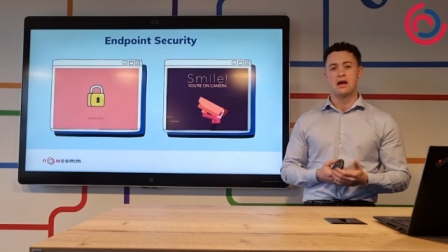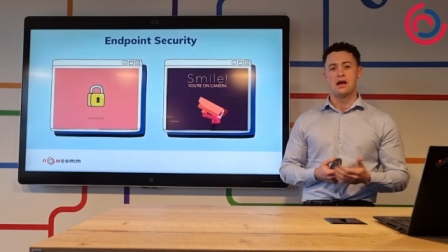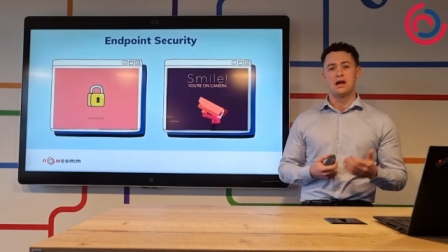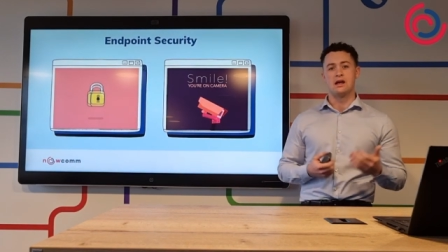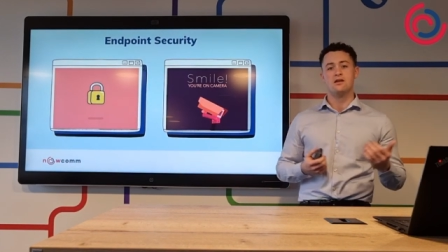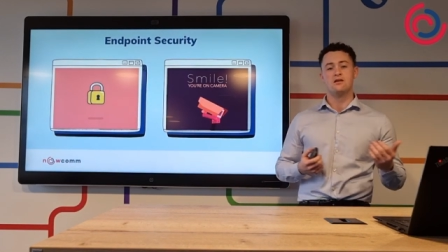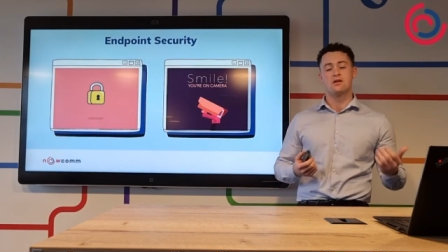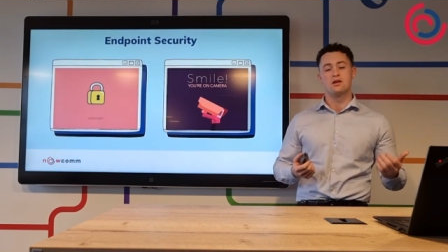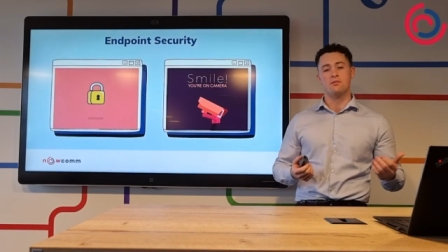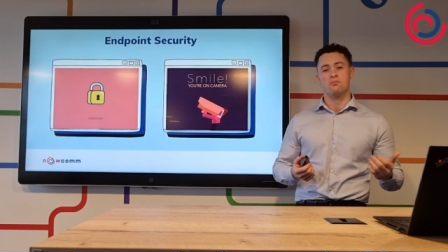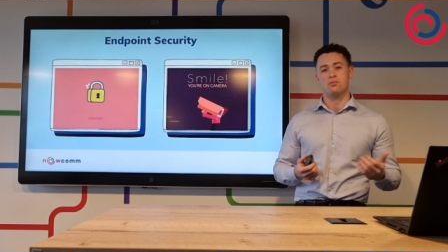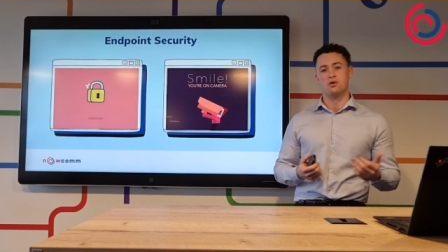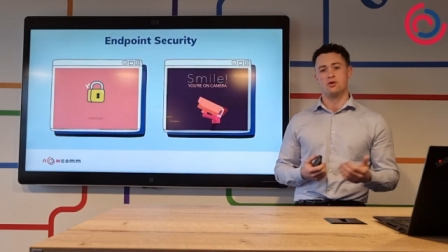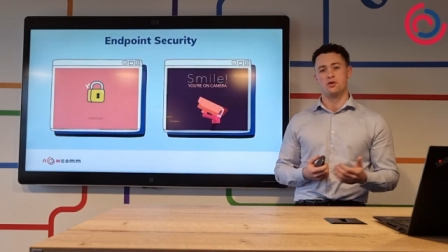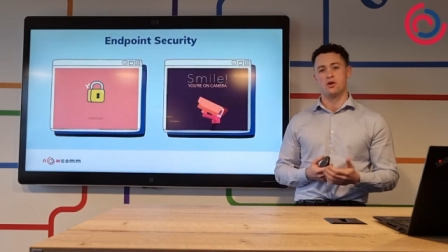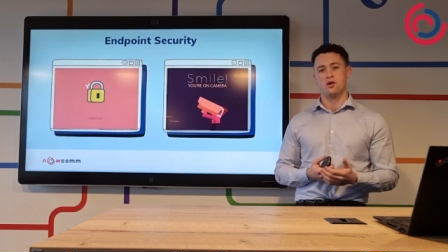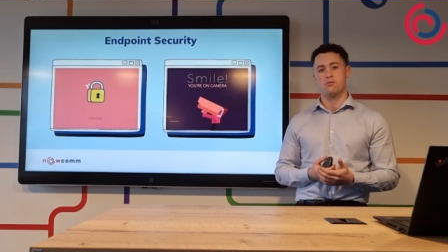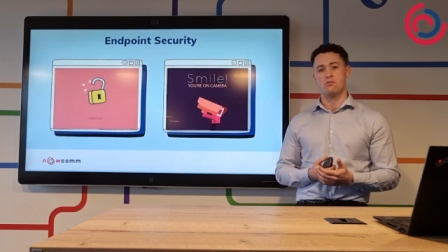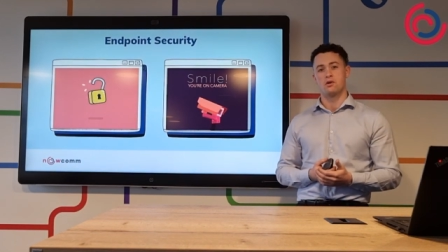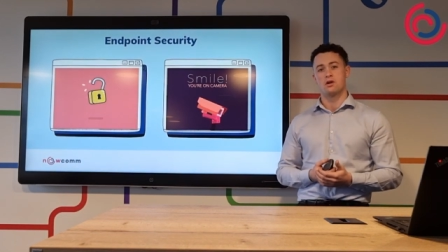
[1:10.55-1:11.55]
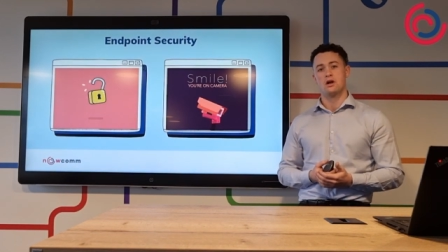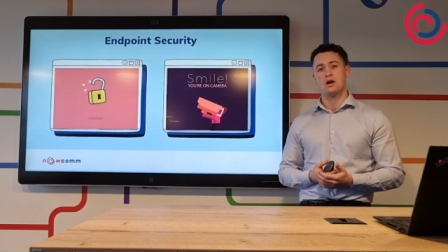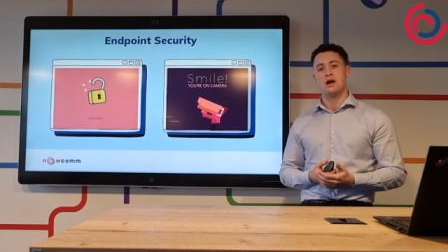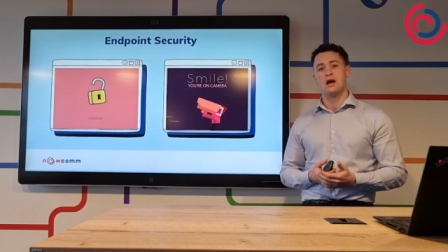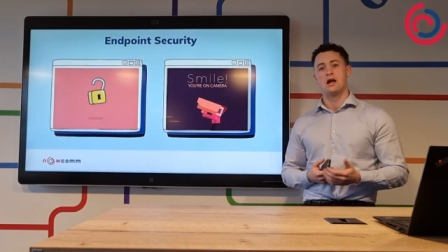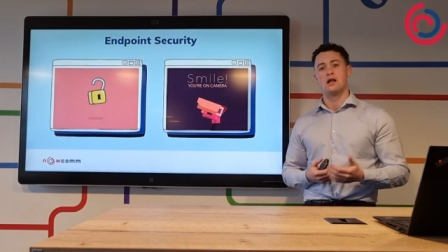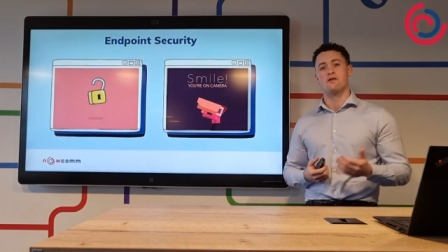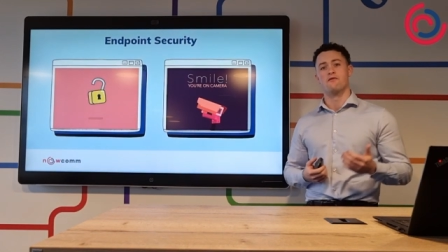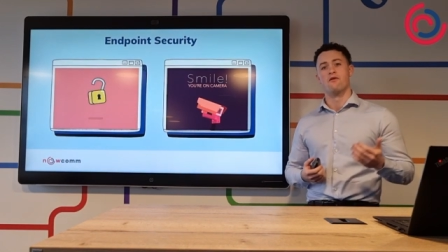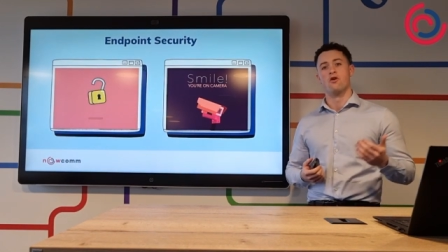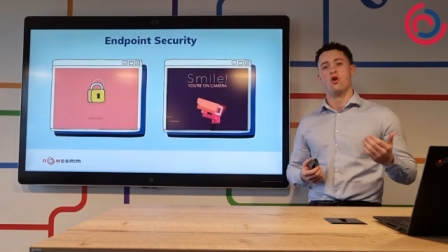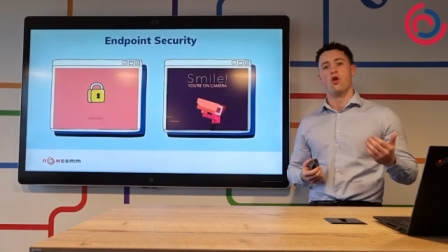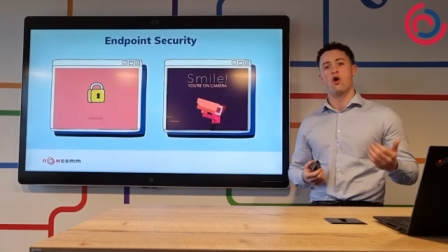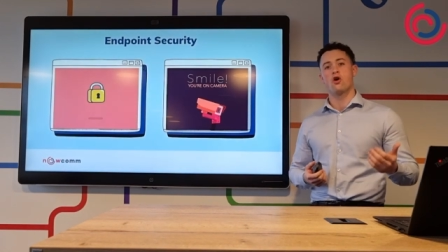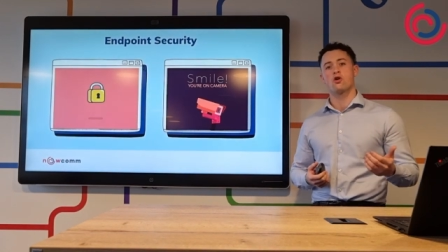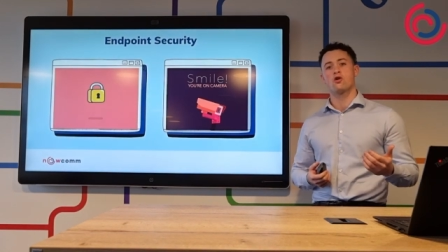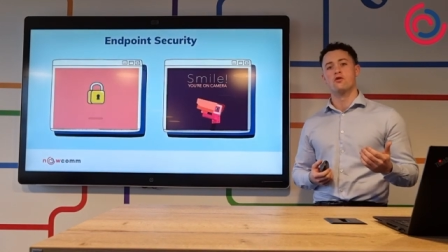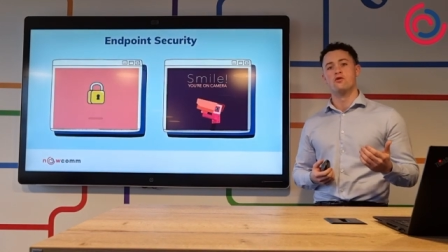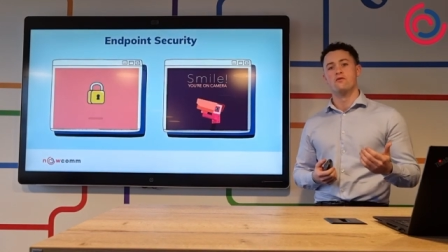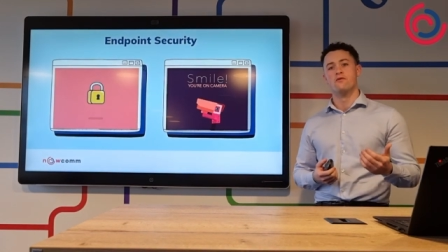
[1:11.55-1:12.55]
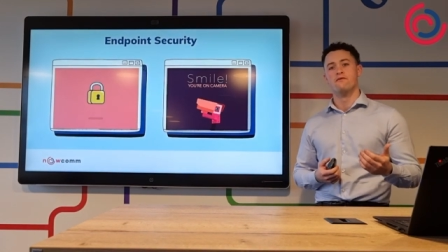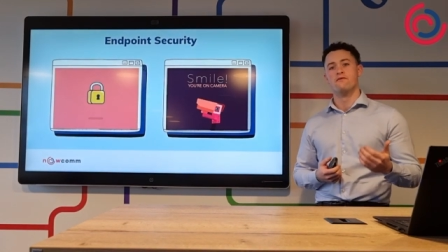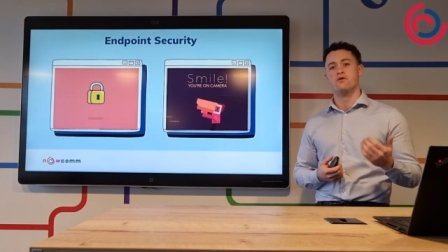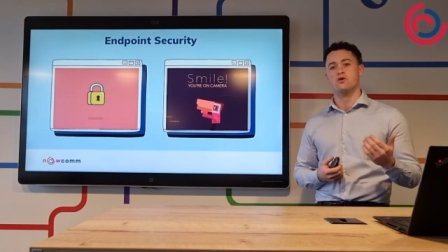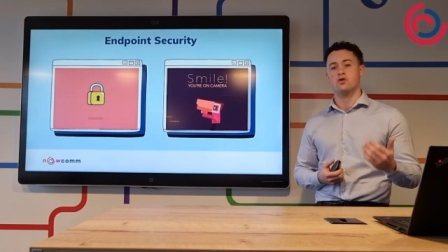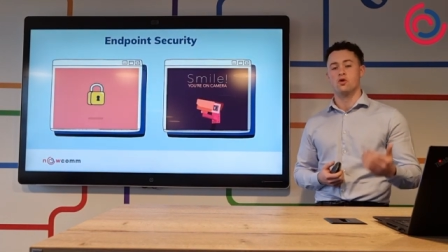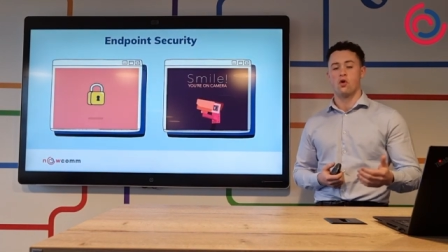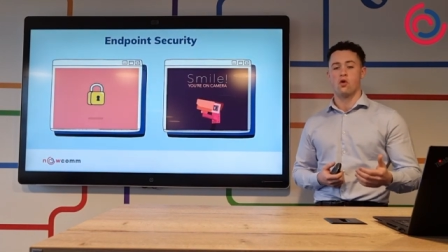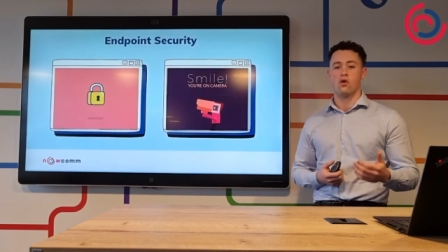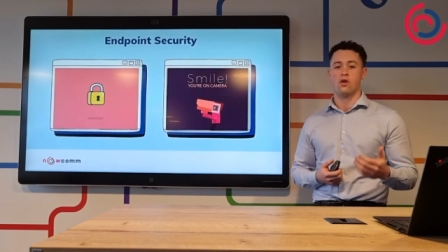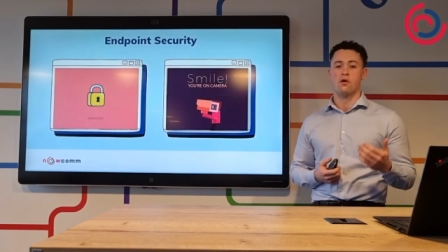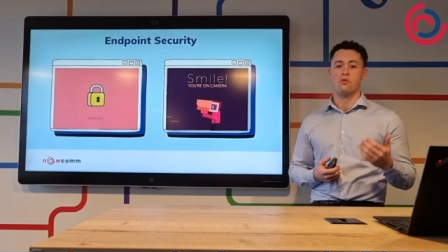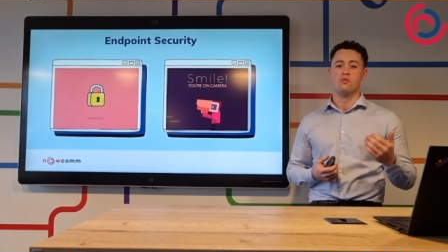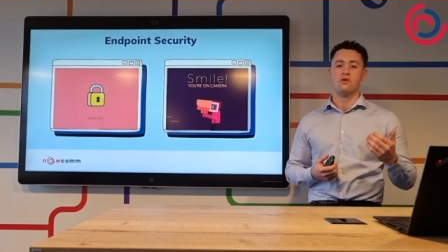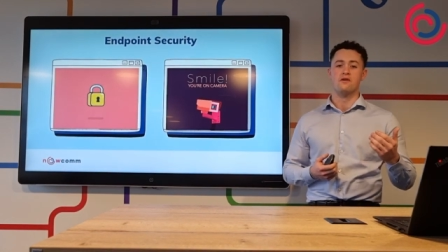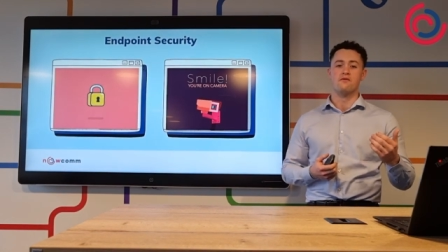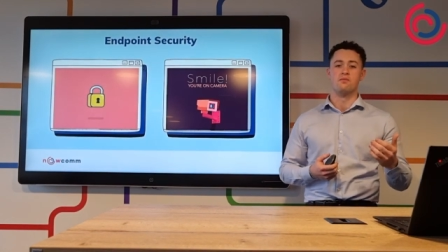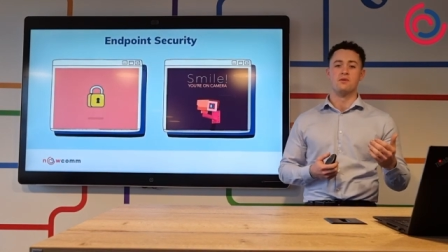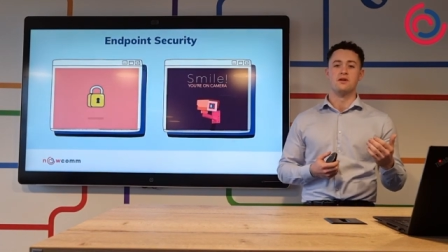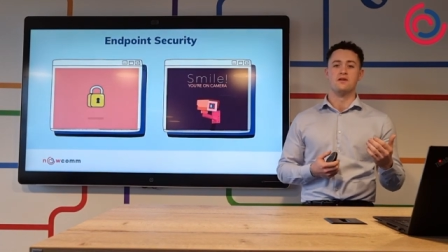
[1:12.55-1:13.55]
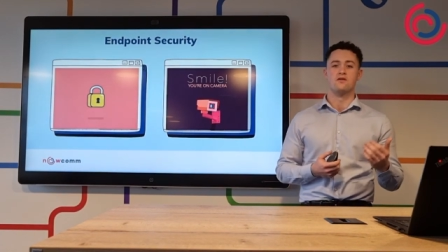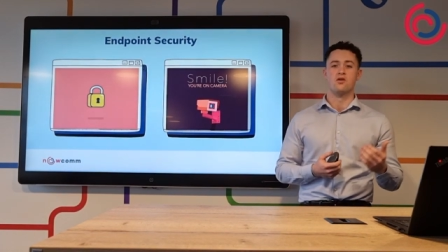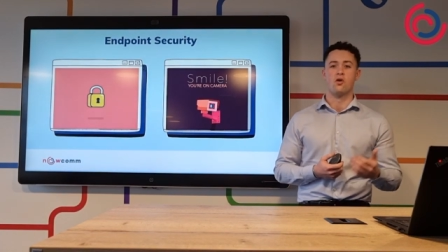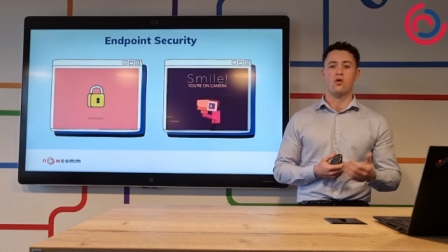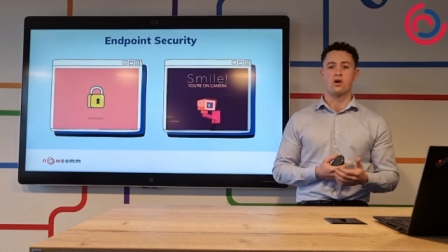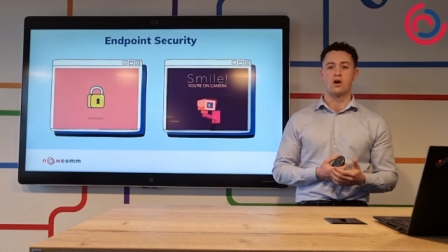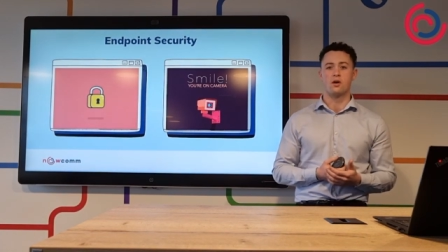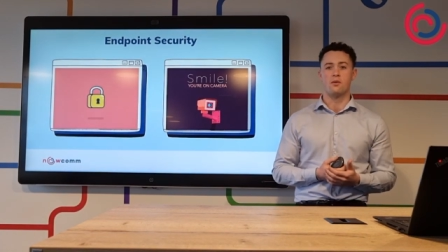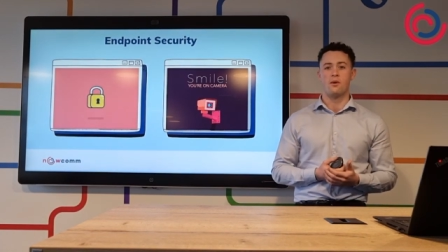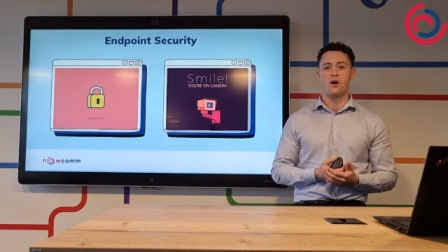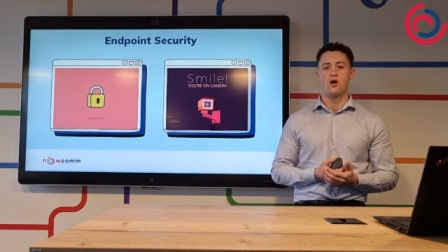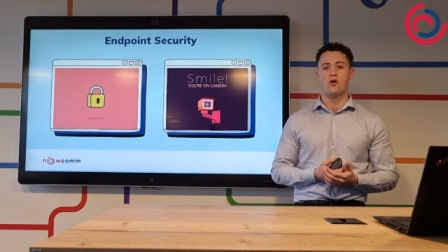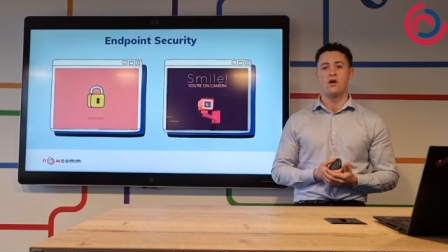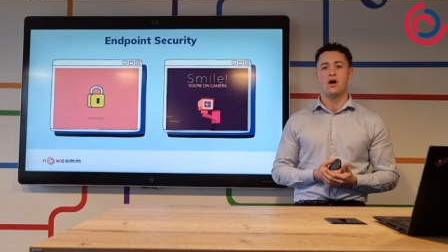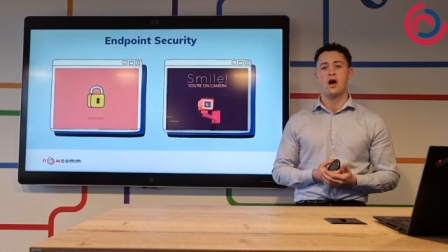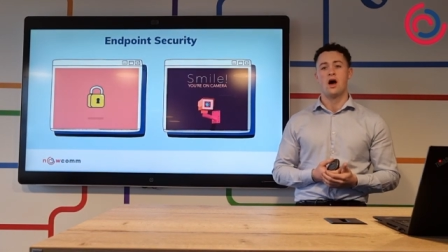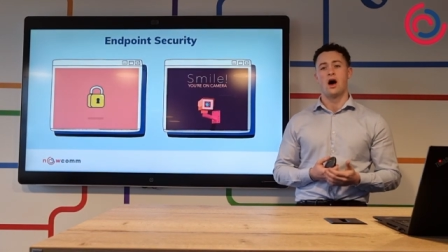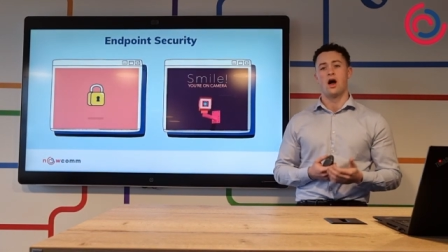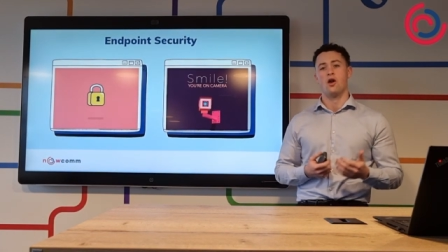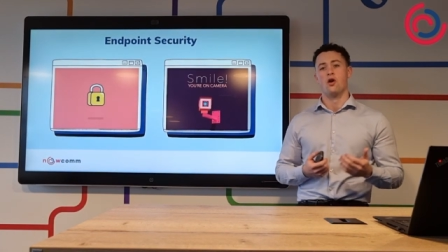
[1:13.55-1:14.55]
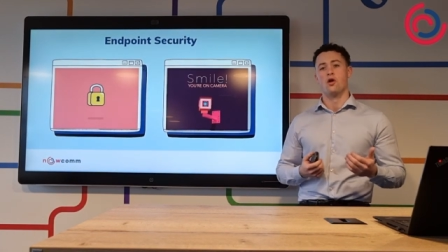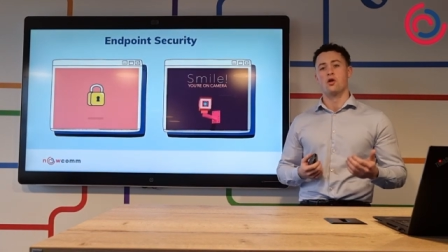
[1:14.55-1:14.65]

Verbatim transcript: In simple terms, it's the lock on the door that we've been talking about, and